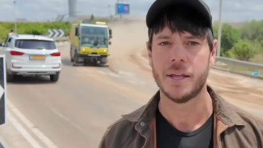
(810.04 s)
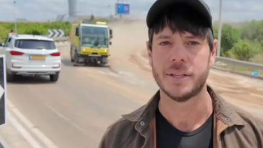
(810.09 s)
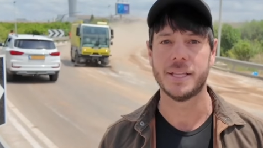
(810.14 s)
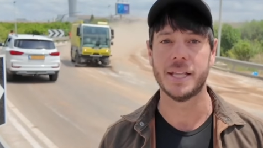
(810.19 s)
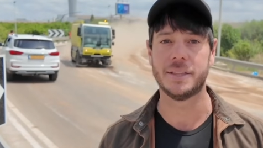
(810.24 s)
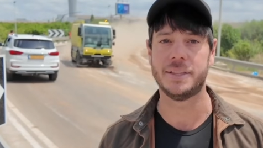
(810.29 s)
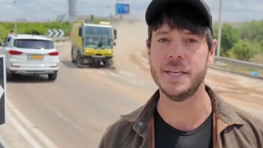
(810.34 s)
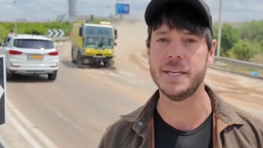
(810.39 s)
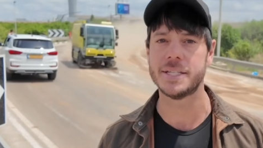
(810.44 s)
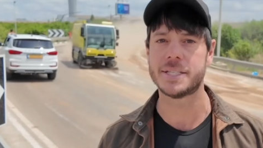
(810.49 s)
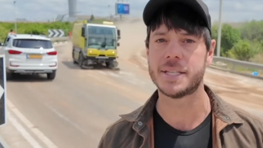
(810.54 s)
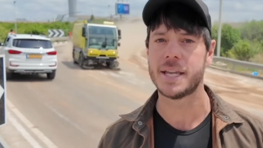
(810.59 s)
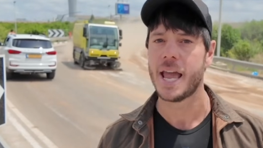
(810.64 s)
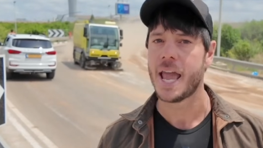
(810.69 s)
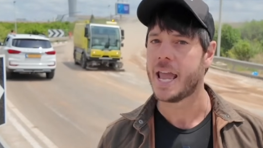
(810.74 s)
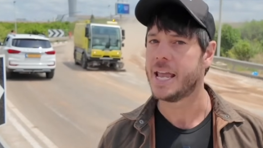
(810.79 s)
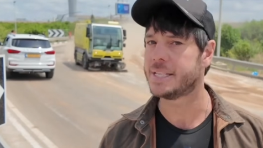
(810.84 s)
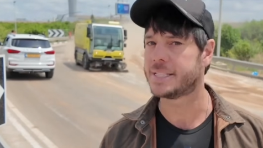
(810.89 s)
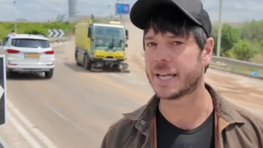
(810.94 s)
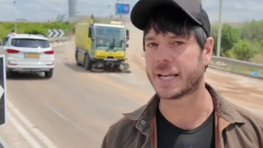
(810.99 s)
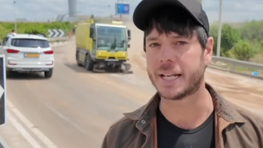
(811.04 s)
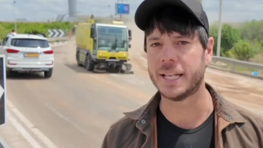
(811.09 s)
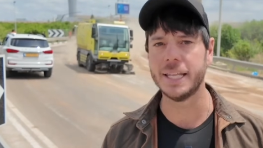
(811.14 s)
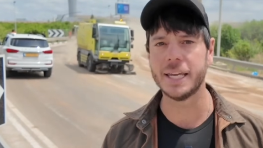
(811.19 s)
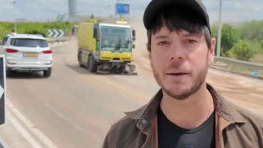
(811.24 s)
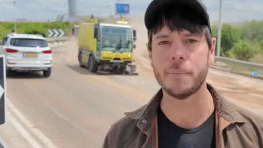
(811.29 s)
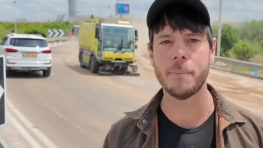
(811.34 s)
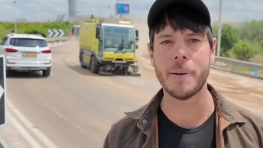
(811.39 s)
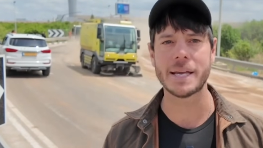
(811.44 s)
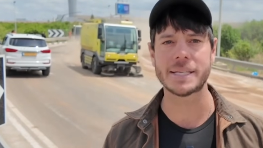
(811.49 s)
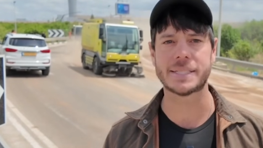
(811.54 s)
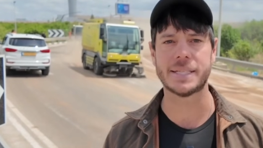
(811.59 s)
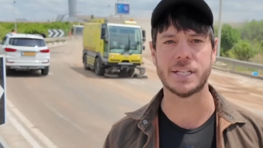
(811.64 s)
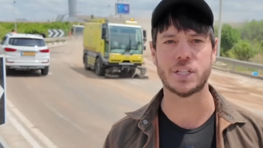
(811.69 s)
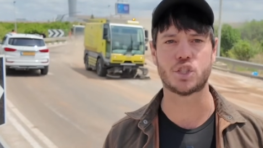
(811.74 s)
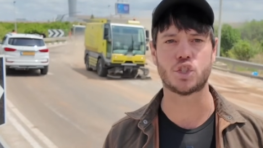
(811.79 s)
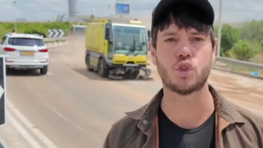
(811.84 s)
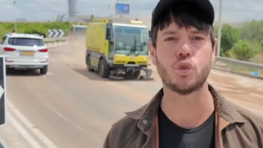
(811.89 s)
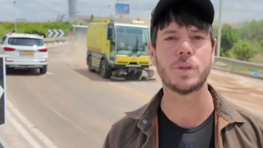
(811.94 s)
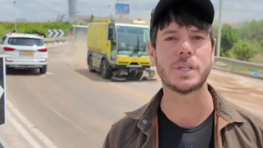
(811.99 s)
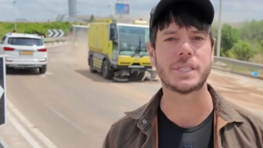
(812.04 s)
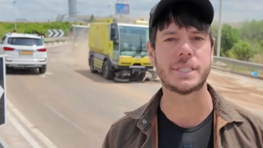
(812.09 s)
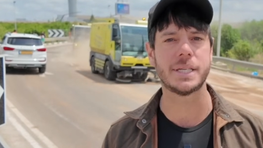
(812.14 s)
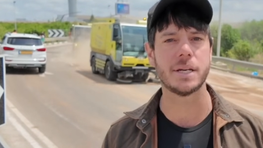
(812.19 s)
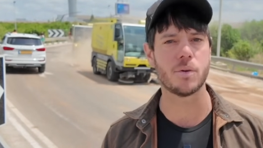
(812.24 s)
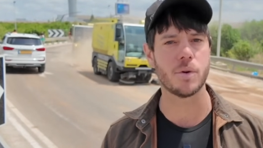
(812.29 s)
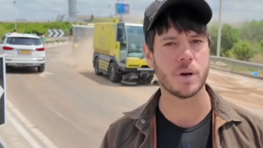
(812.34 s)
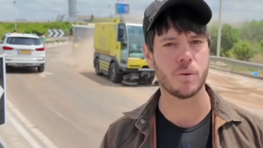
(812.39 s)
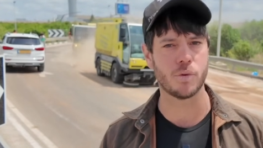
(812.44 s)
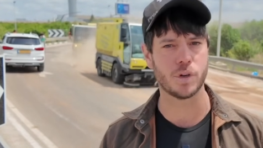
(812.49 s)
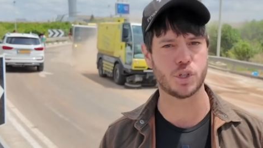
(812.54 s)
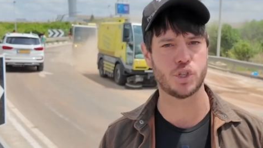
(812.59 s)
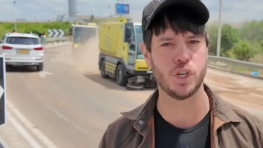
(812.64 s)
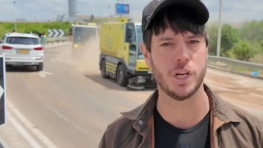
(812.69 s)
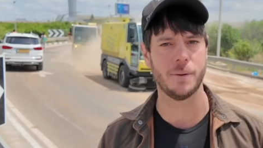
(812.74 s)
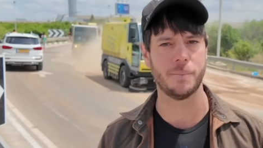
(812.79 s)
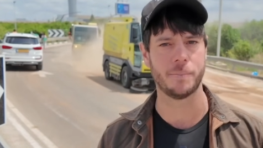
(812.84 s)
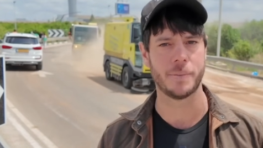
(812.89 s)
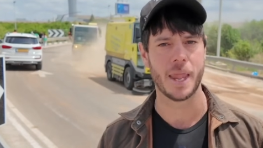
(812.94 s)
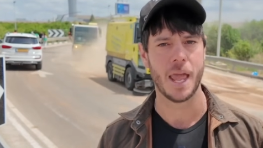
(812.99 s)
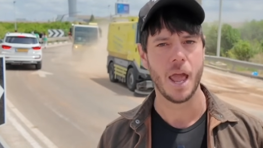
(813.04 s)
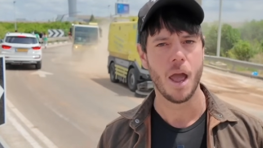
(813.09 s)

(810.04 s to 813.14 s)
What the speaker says: that this is a clear message to the Syrian regime.